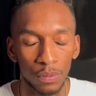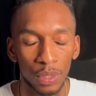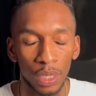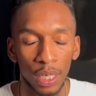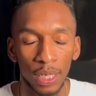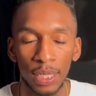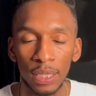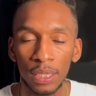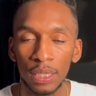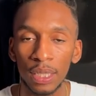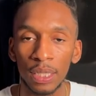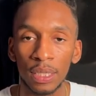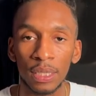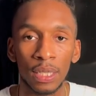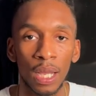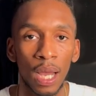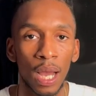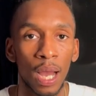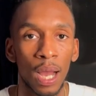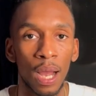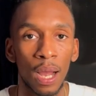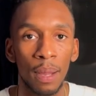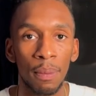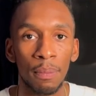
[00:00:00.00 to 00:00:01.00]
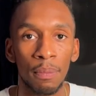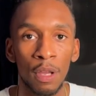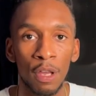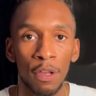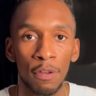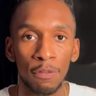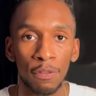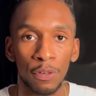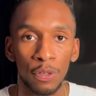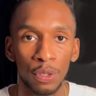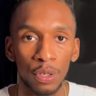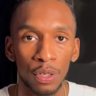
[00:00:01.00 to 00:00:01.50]
it's just time
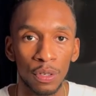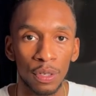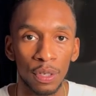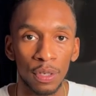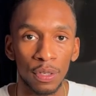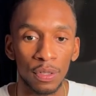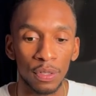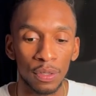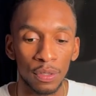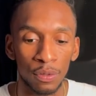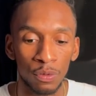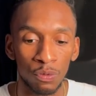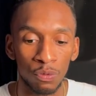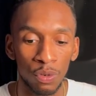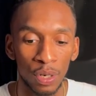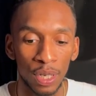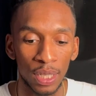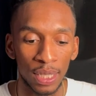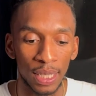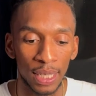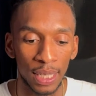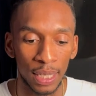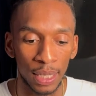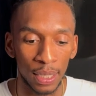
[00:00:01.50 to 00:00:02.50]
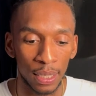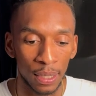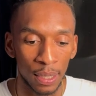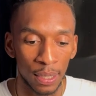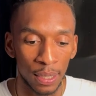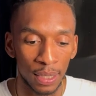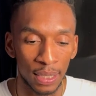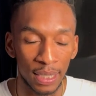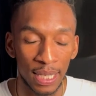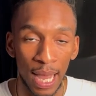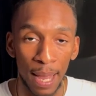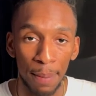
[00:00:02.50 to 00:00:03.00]
for you to really
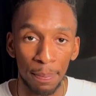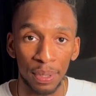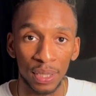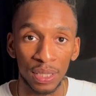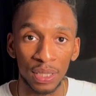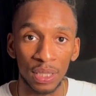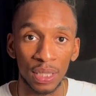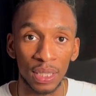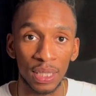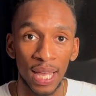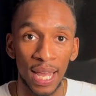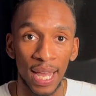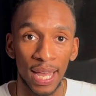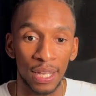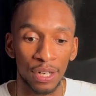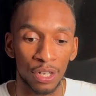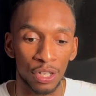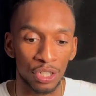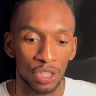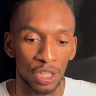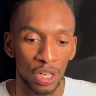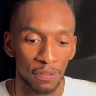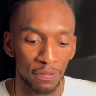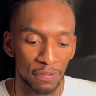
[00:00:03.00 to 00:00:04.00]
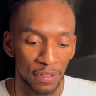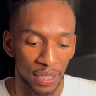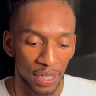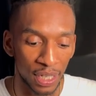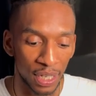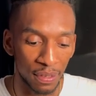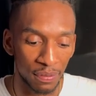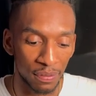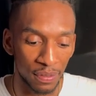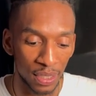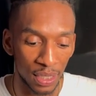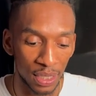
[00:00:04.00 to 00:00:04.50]
tap into that energy of
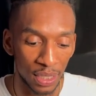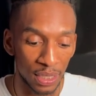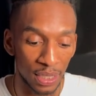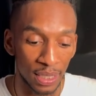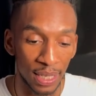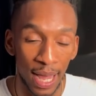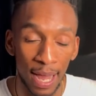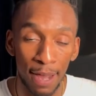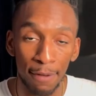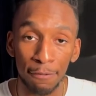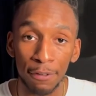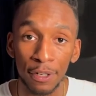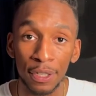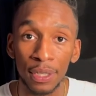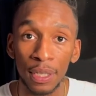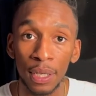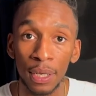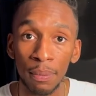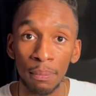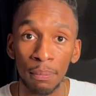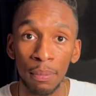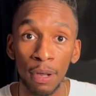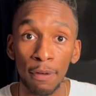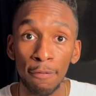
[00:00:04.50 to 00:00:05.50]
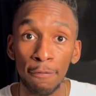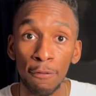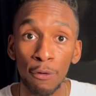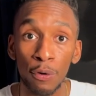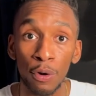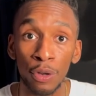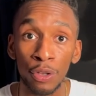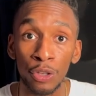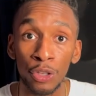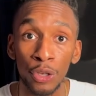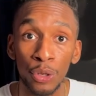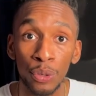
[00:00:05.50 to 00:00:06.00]
forgiveness, not for them, but
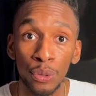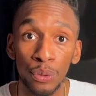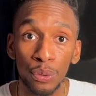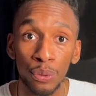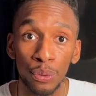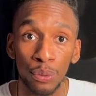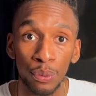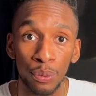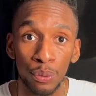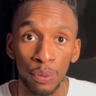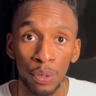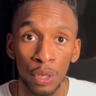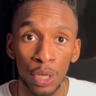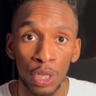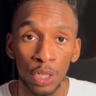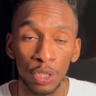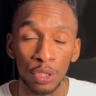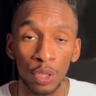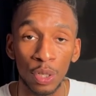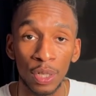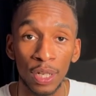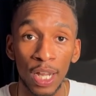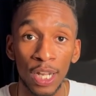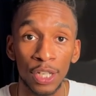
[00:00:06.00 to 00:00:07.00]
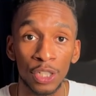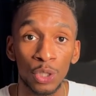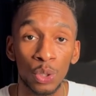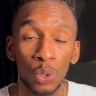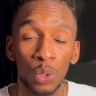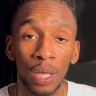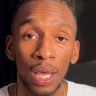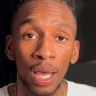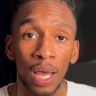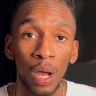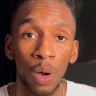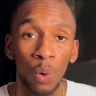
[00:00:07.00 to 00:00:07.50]
for you, so that you
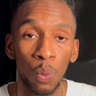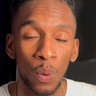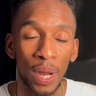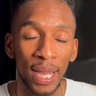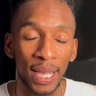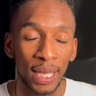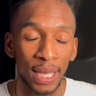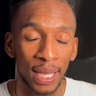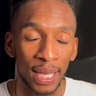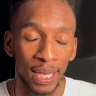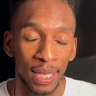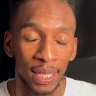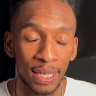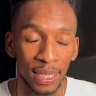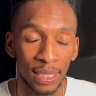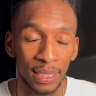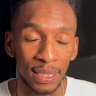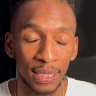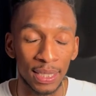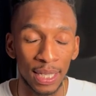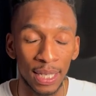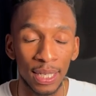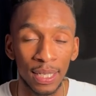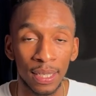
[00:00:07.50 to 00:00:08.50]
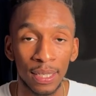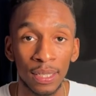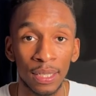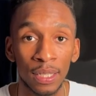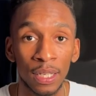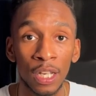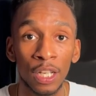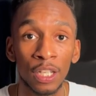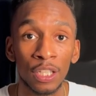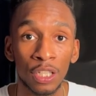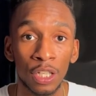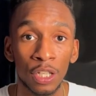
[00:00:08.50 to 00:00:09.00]
can awaken and ascend
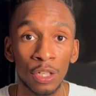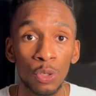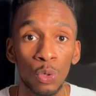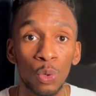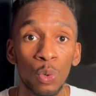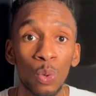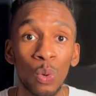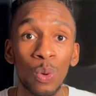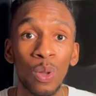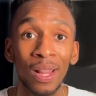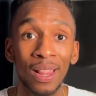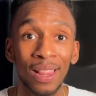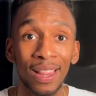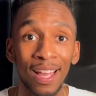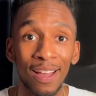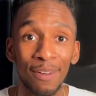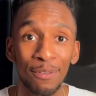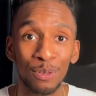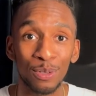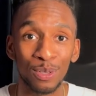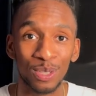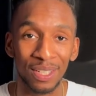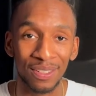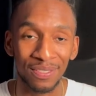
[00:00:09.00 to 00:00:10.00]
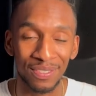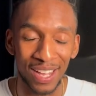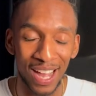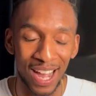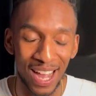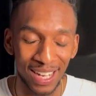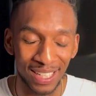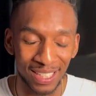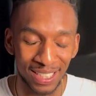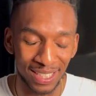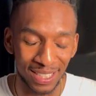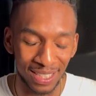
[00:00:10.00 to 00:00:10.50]
to new levels of
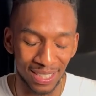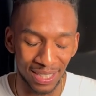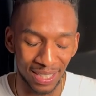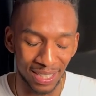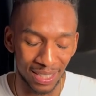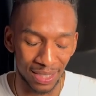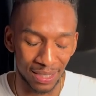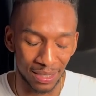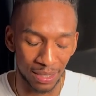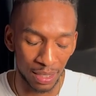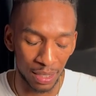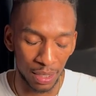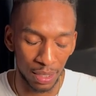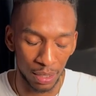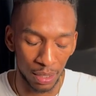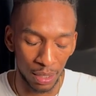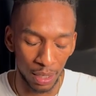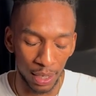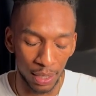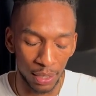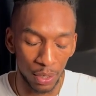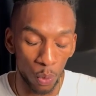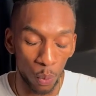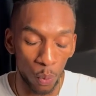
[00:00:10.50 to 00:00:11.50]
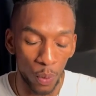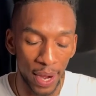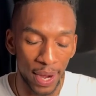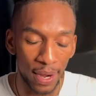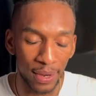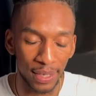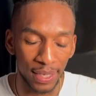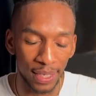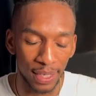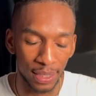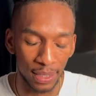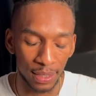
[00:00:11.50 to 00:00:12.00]
consciousness and
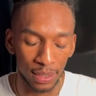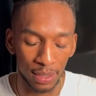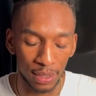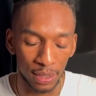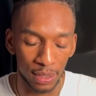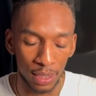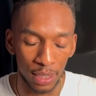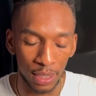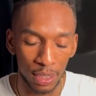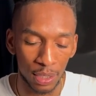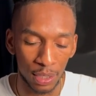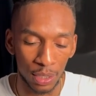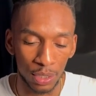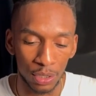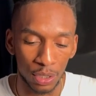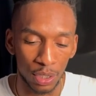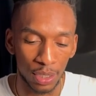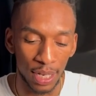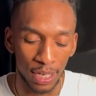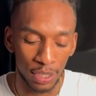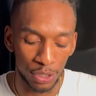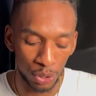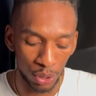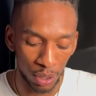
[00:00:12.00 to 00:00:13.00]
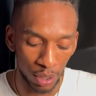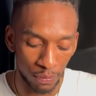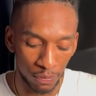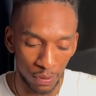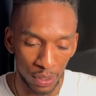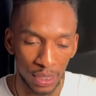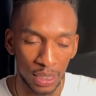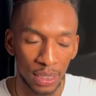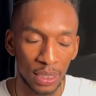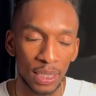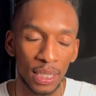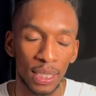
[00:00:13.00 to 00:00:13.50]
awareness, so that you can
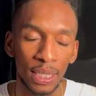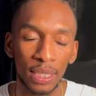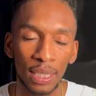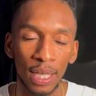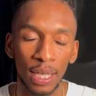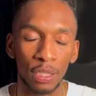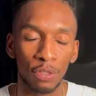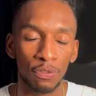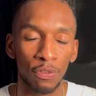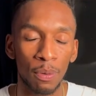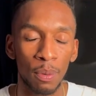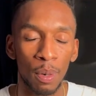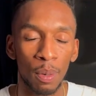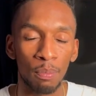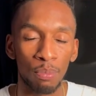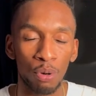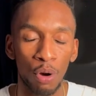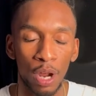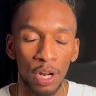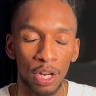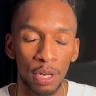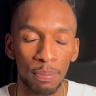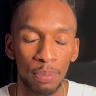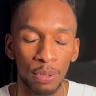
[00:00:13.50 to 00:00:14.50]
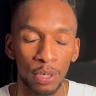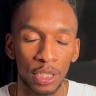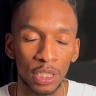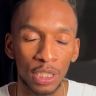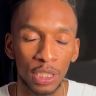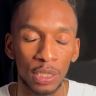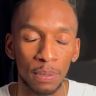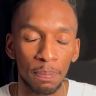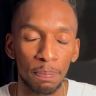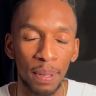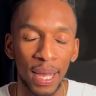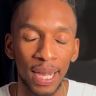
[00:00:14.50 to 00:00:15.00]
really see things from a broader
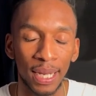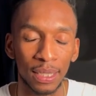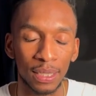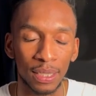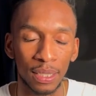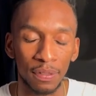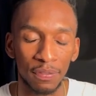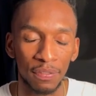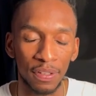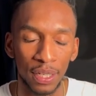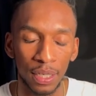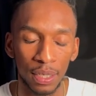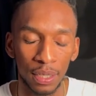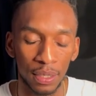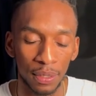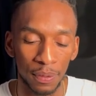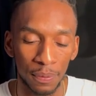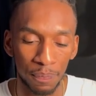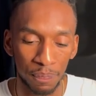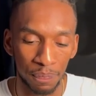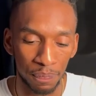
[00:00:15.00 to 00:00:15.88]
perspective here.